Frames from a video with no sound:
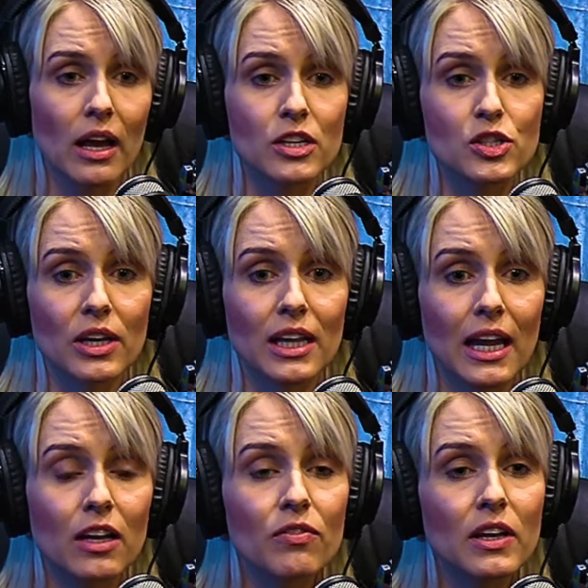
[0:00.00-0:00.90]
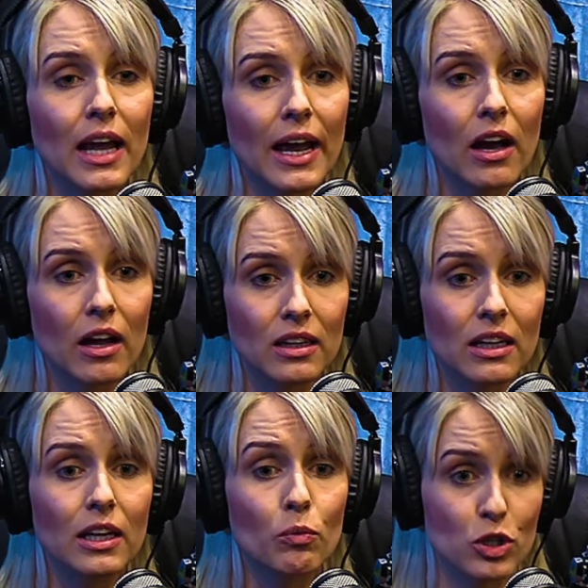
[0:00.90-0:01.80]
So at the end of the day, I think
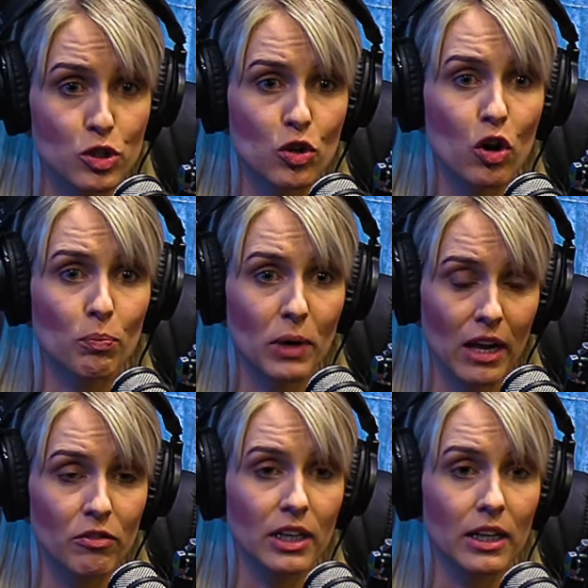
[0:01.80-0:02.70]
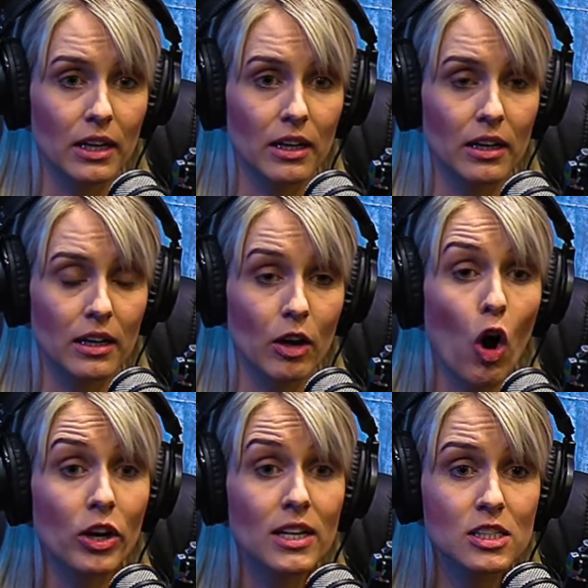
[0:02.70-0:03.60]
it would start by having a
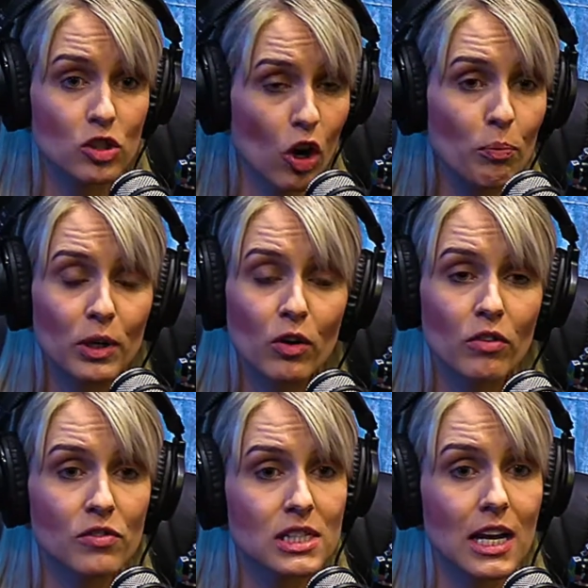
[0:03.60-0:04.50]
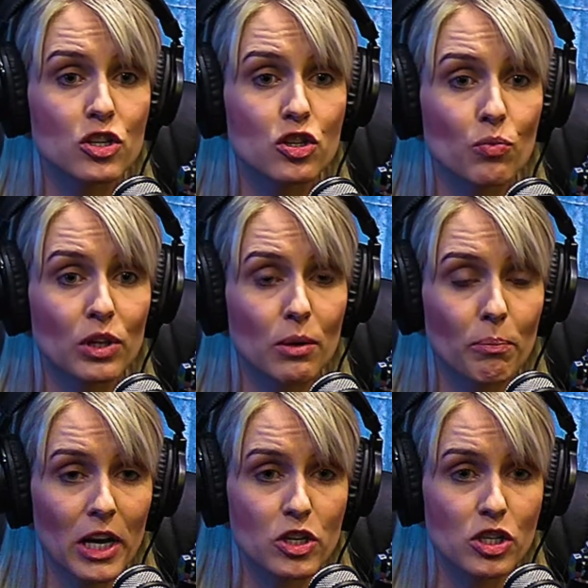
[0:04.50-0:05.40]
honest, open conversation with the
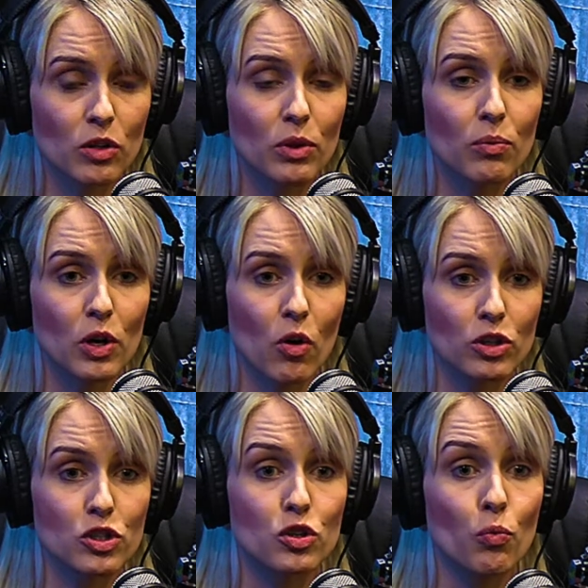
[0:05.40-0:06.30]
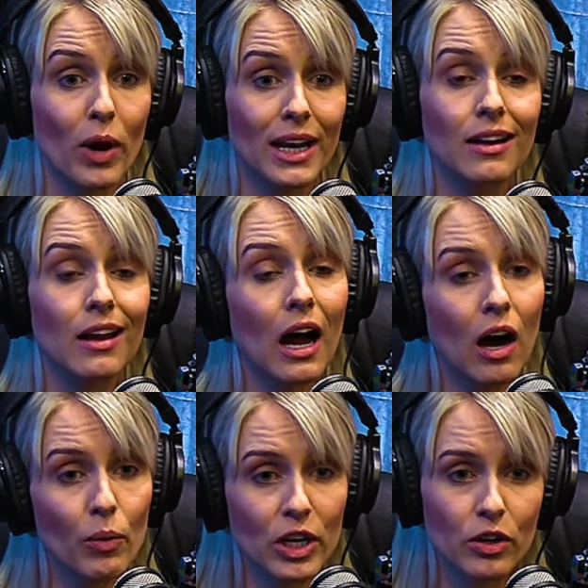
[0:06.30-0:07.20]
patient with regards to when and how
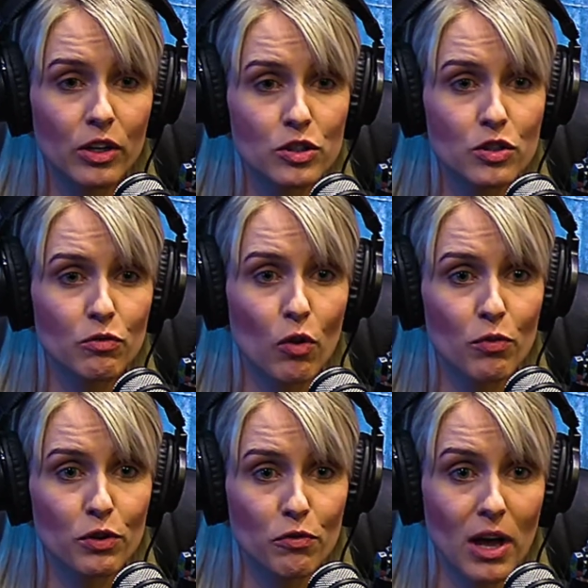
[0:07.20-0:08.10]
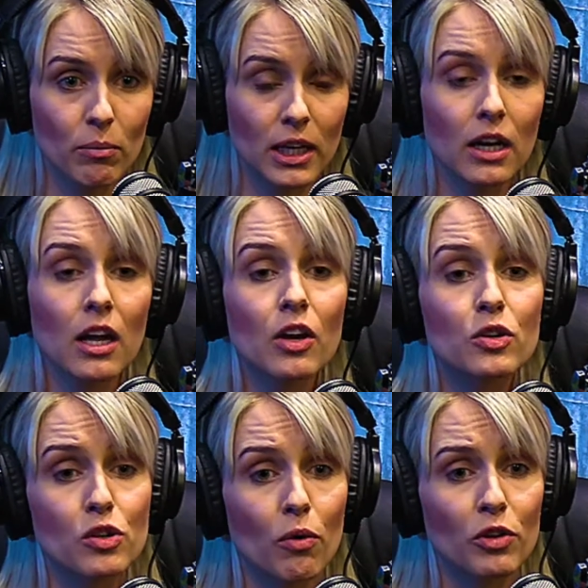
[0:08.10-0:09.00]
we're going to involve the family, because
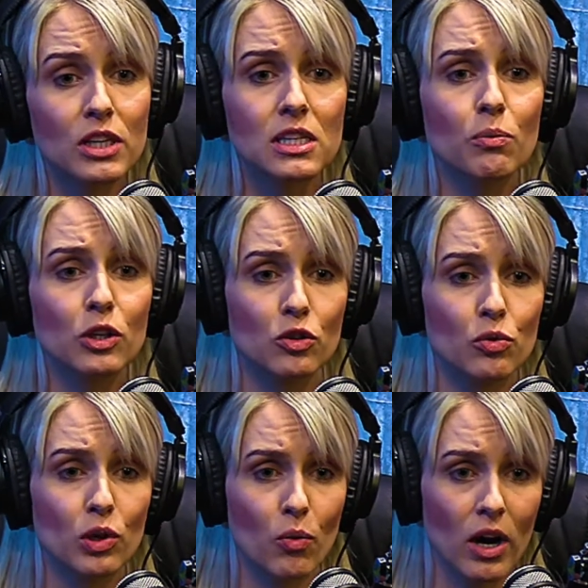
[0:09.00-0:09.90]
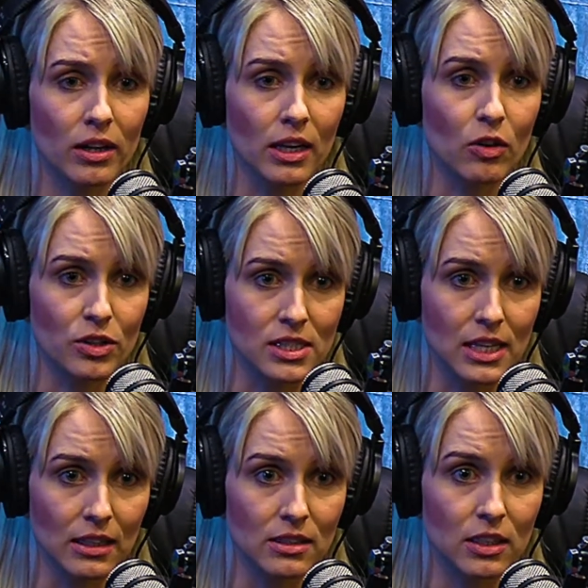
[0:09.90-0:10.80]
obviously we do require their
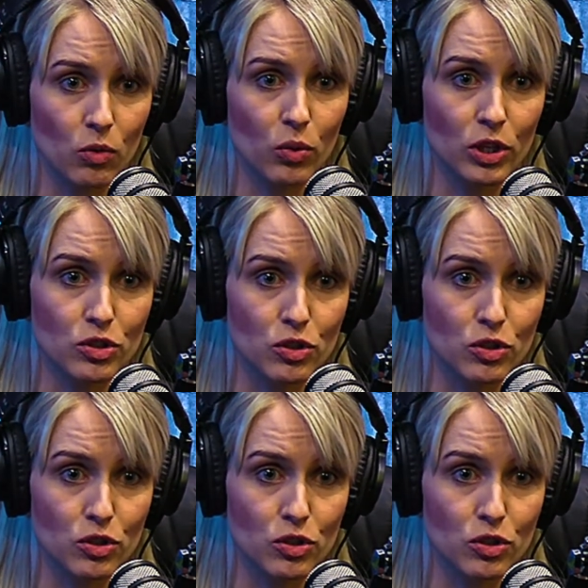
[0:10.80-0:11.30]
consent in order to